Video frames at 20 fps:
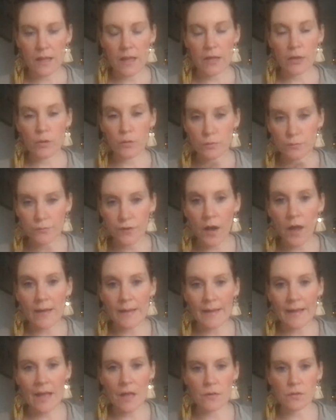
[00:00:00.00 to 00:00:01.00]
Your divine
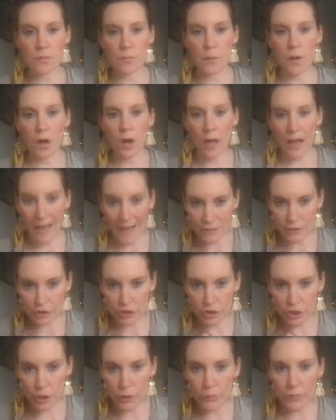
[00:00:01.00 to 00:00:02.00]
counterpart has
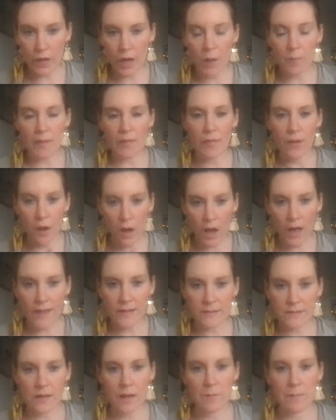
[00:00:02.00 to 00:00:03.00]
shown up in the higher
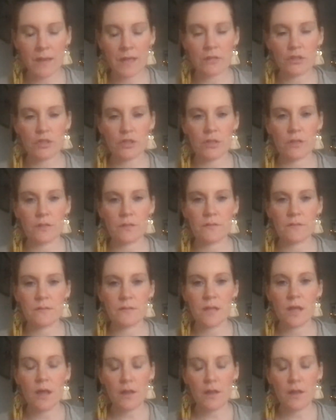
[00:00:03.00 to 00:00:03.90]
dimensions